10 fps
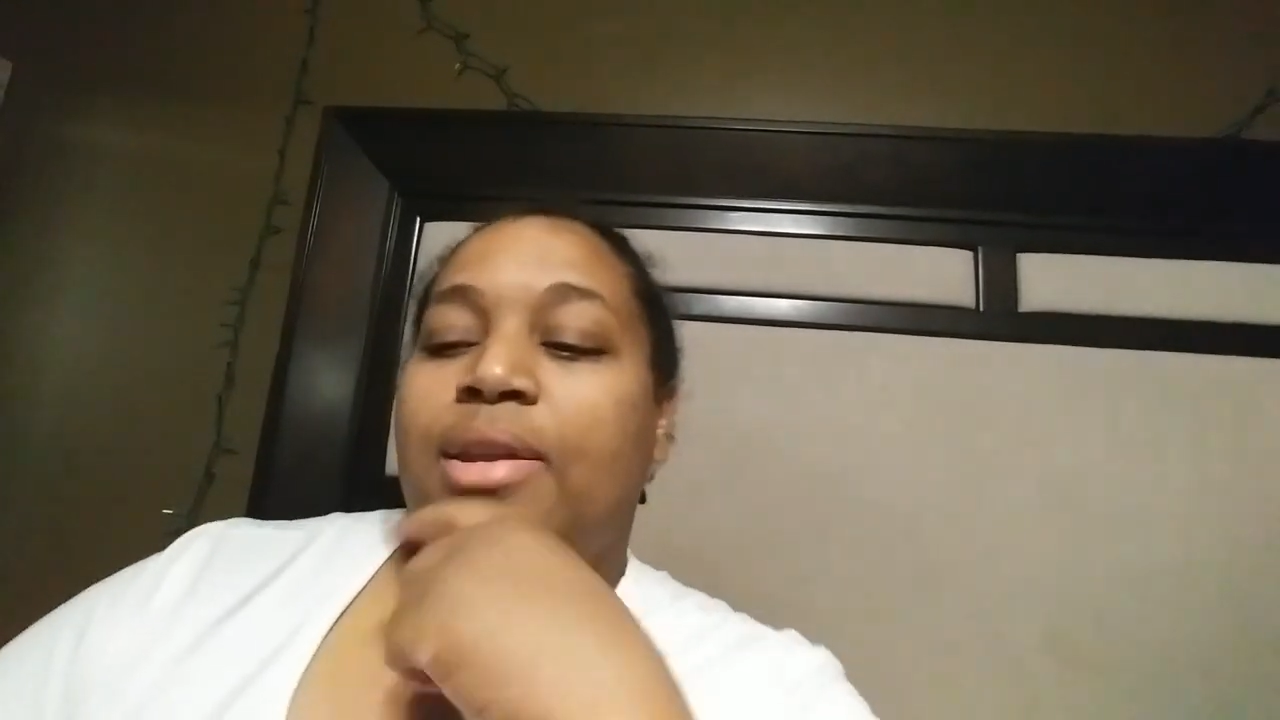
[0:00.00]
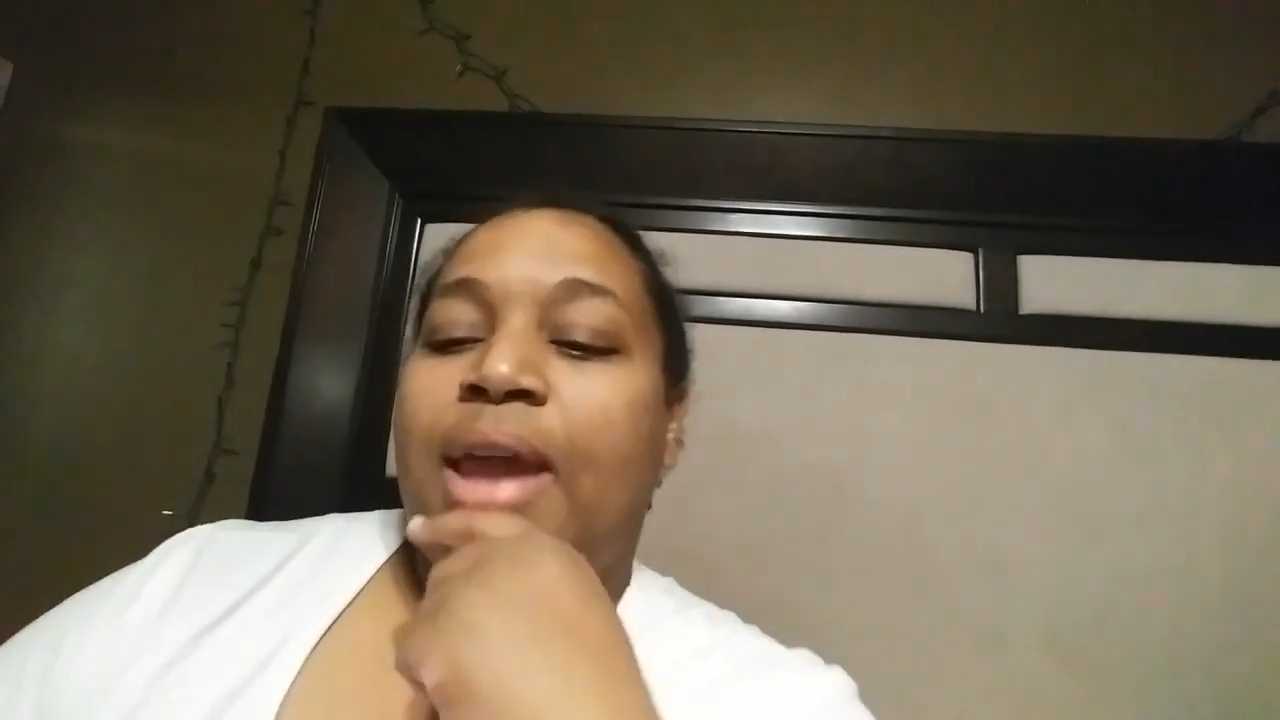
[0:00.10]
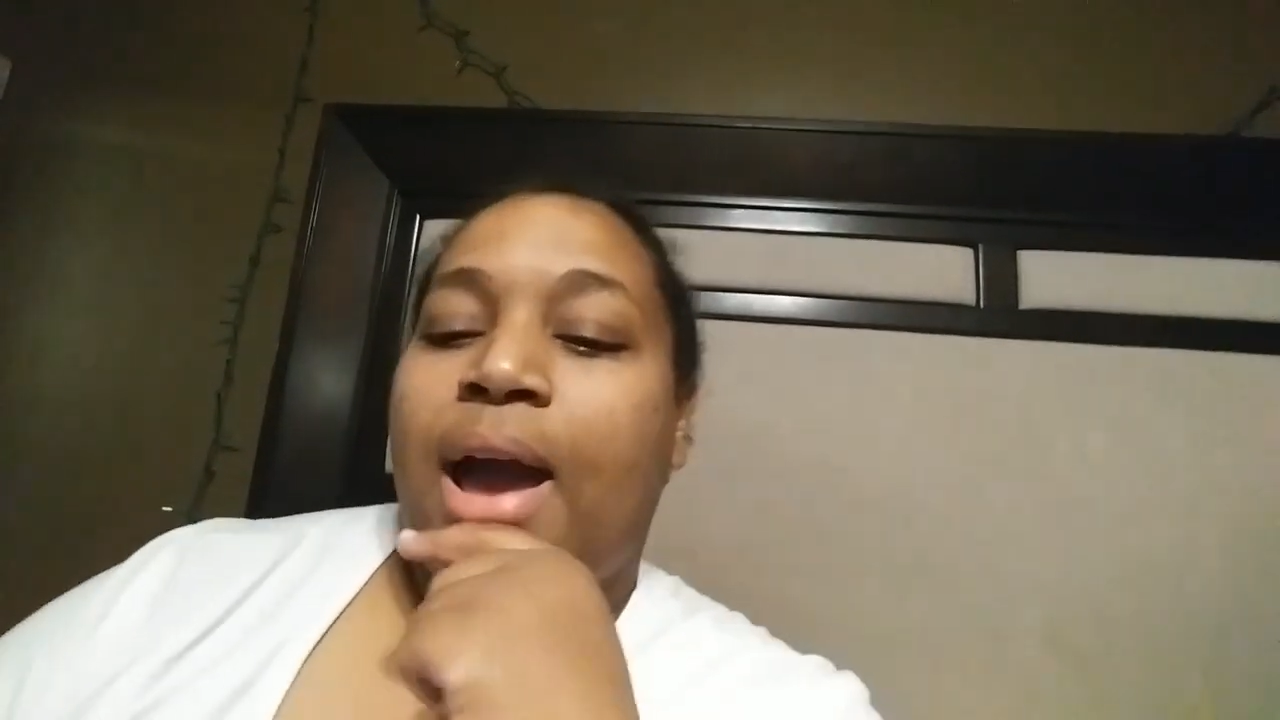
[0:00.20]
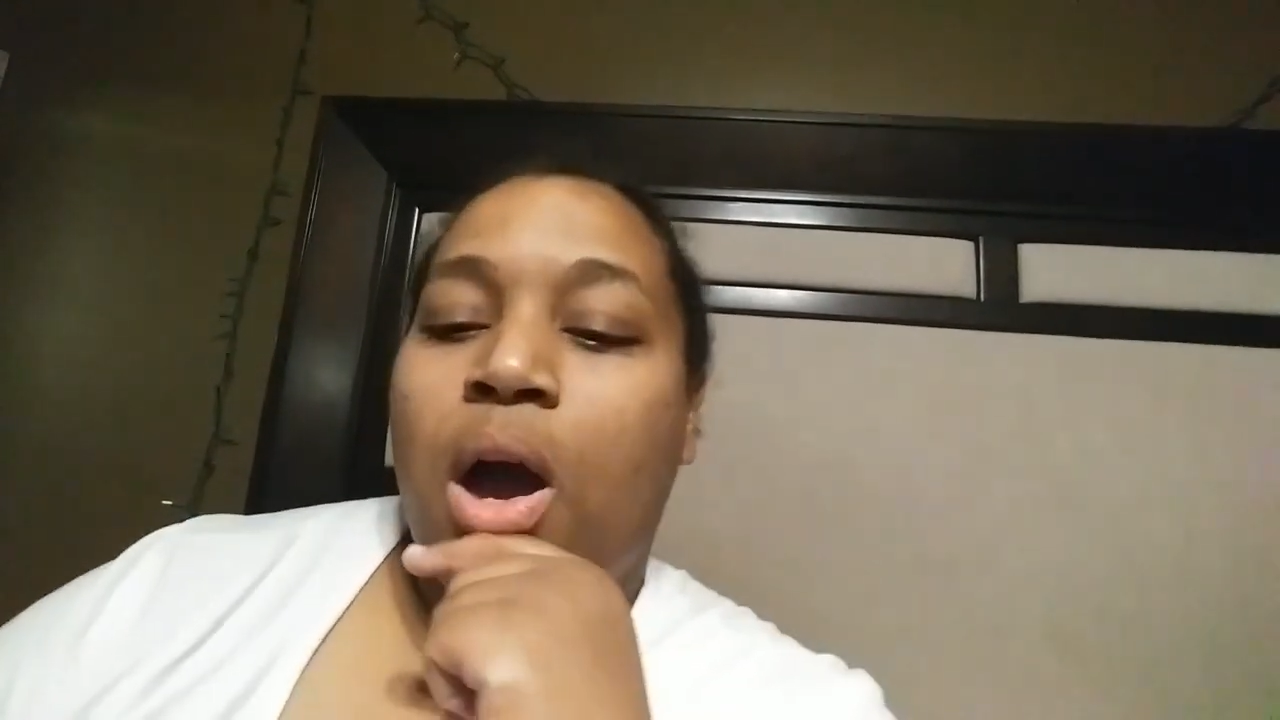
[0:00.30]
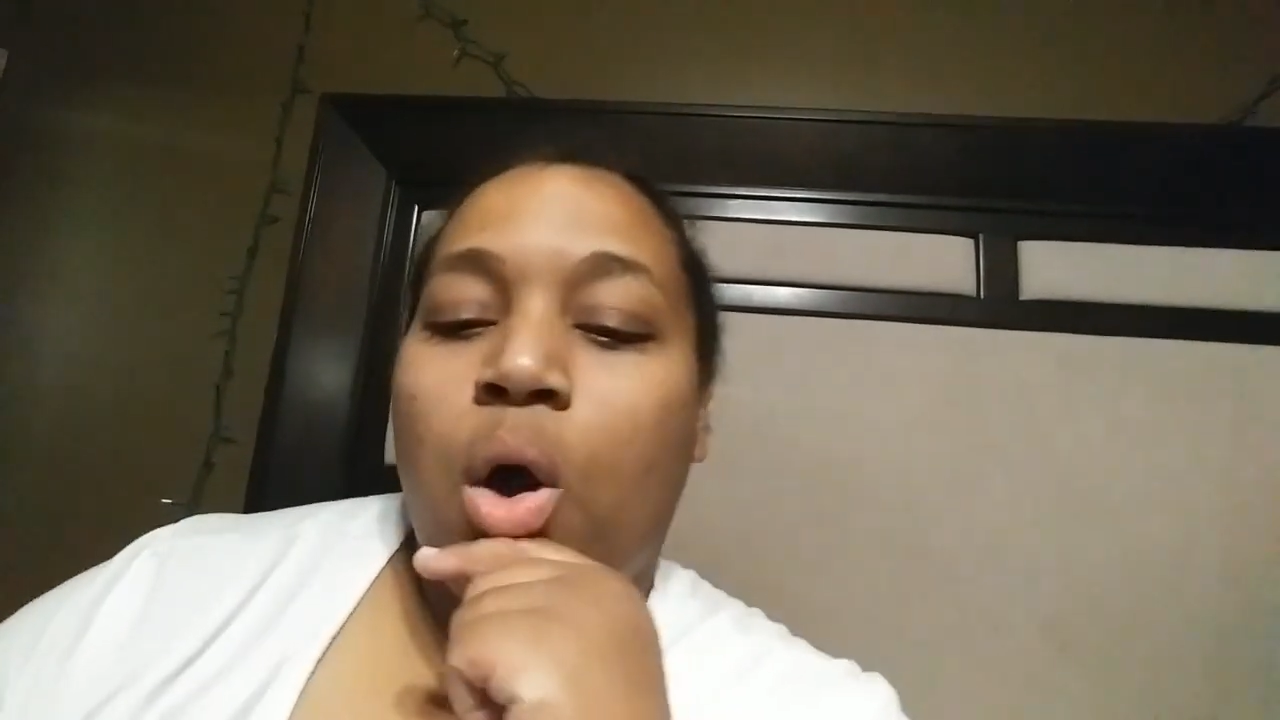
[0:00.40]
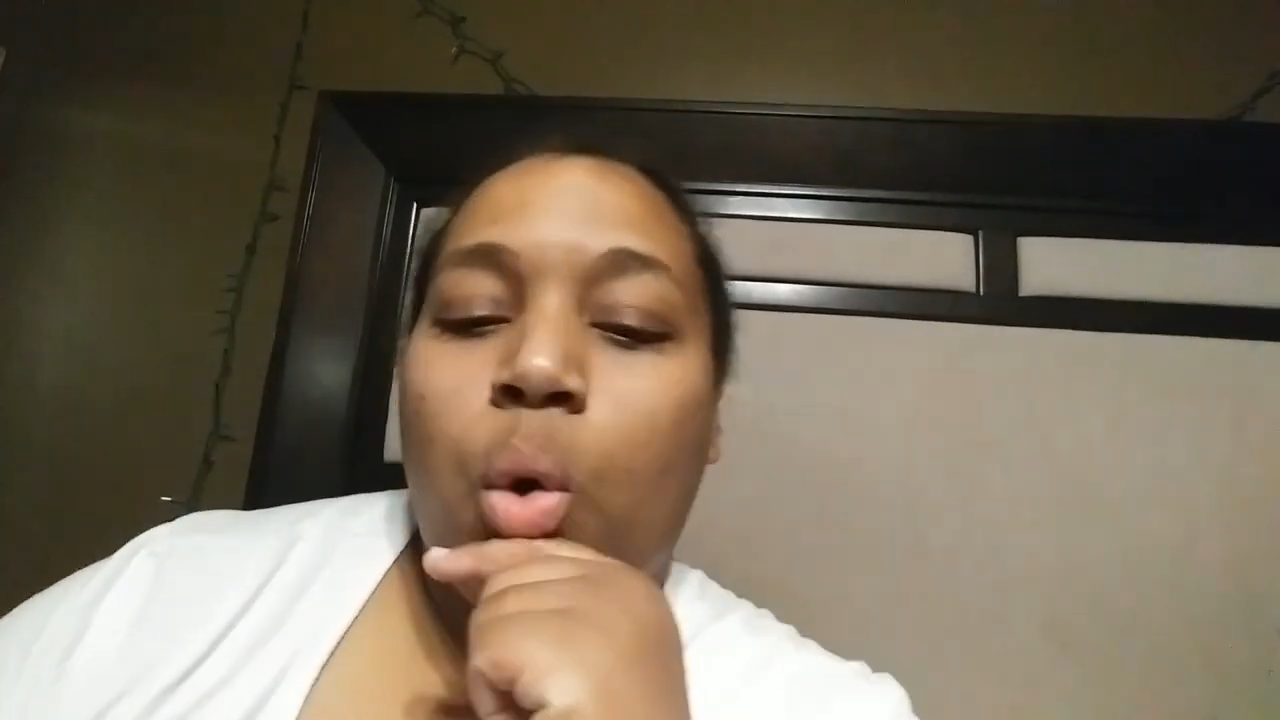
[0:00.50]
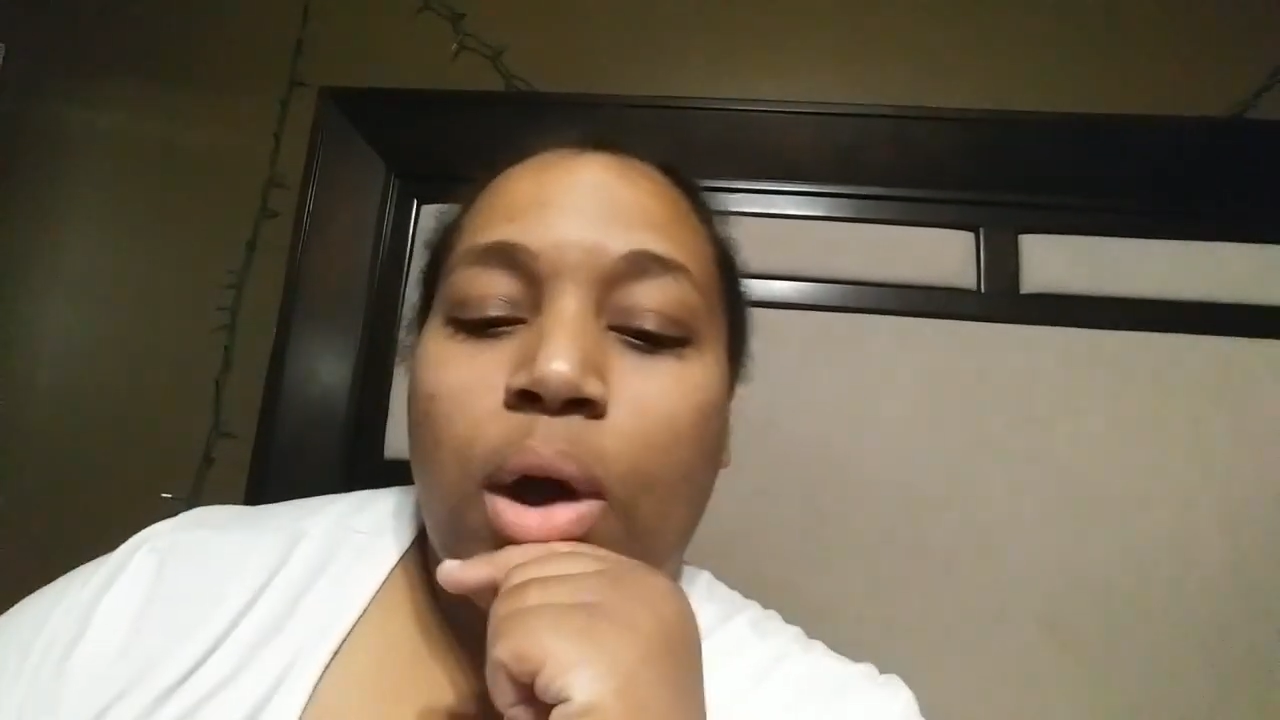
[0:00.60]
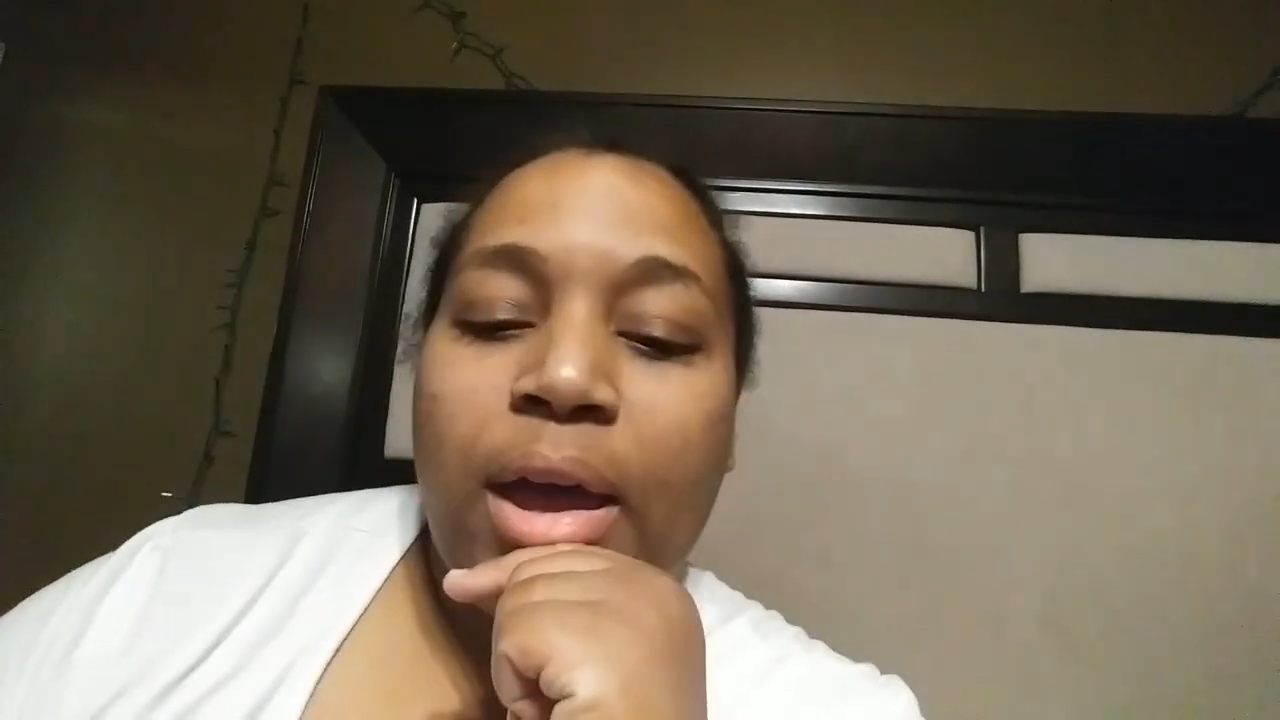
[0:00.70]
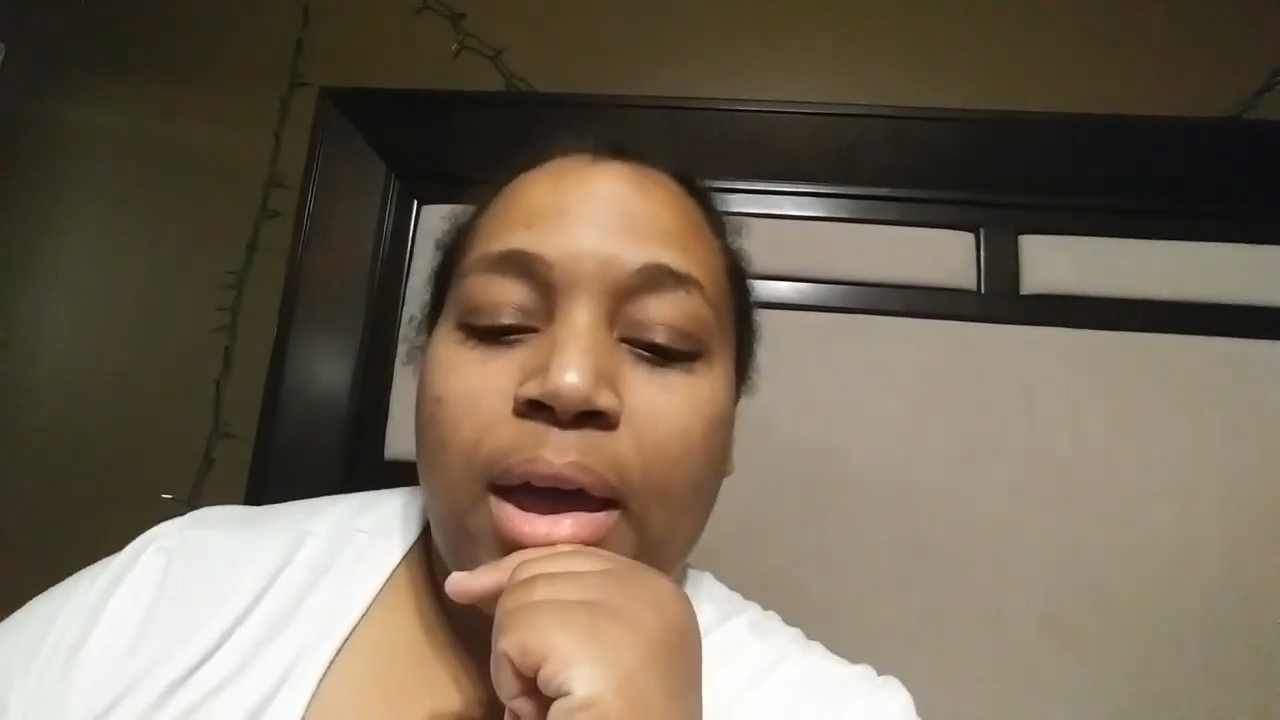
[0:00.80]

Now,